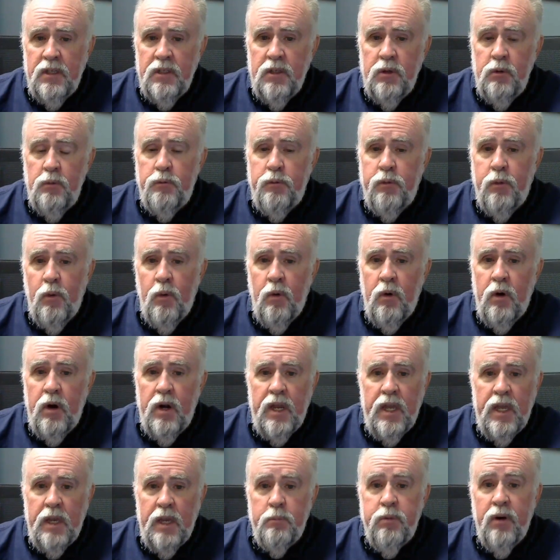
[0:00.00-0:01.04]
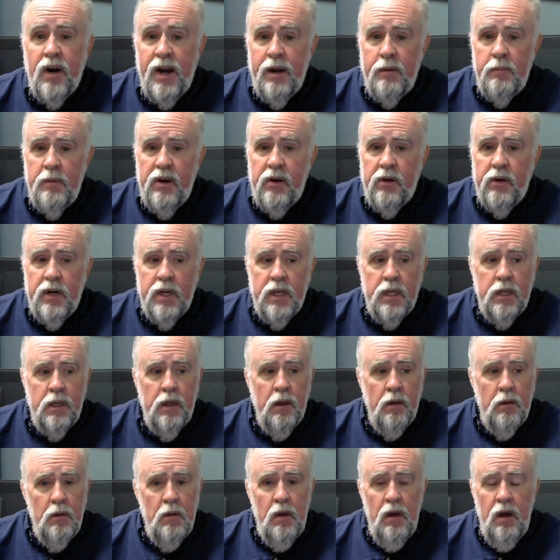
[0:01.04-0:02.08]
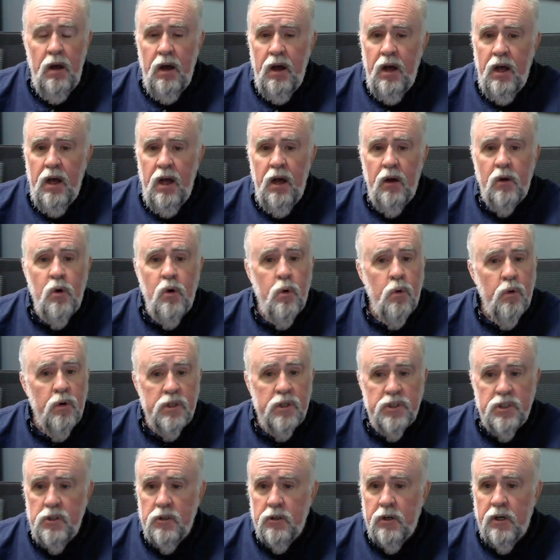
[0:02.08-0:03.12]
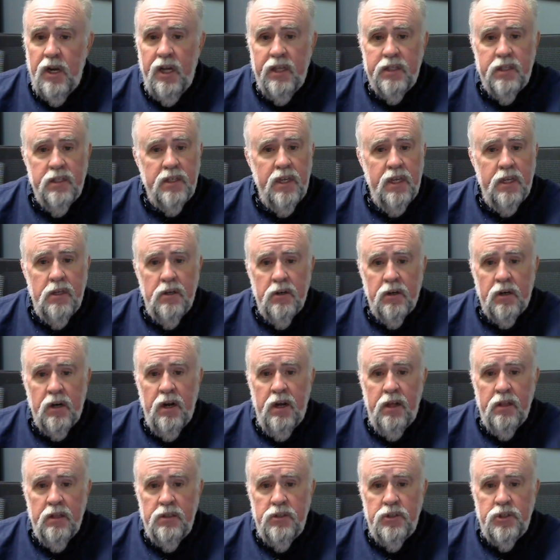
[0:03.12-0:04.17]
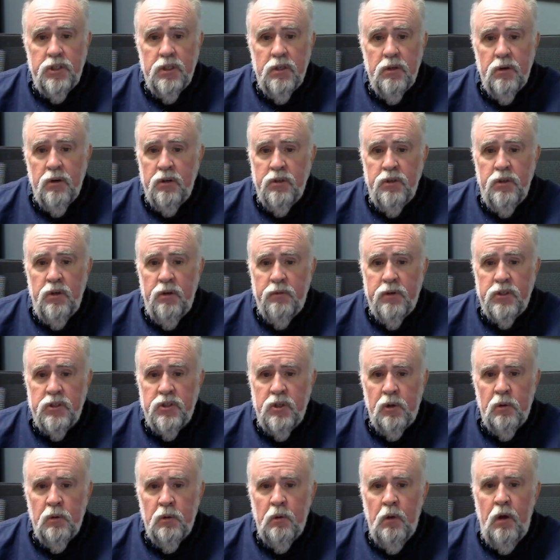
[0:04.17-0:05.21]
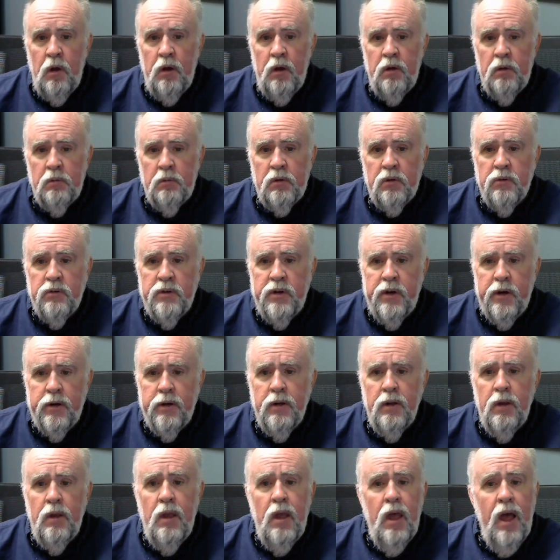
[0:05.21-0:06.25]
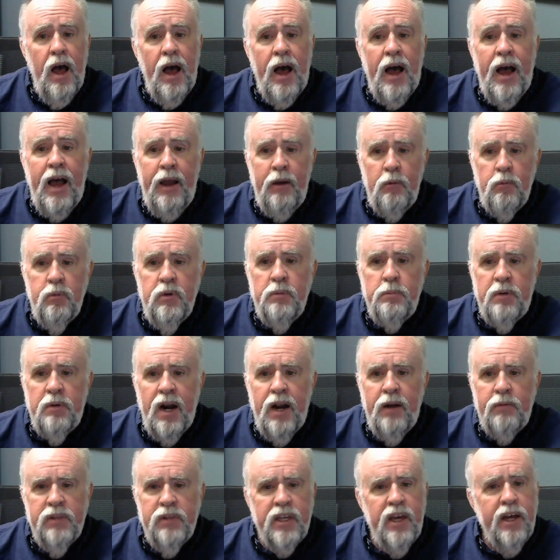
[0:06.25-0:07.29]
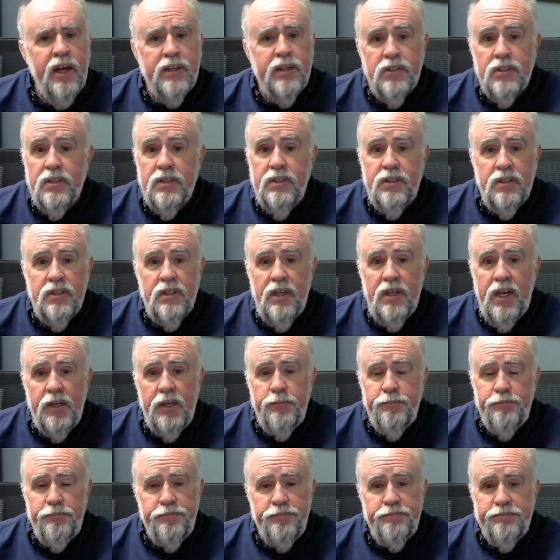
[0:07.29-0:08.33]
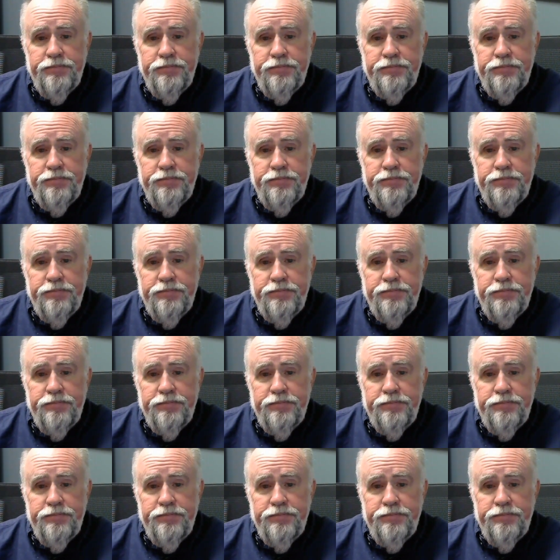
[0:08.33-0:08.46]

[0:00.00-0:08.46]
tell you, for a primary course that you're going to have to take in your college or university career, I would probably honestly say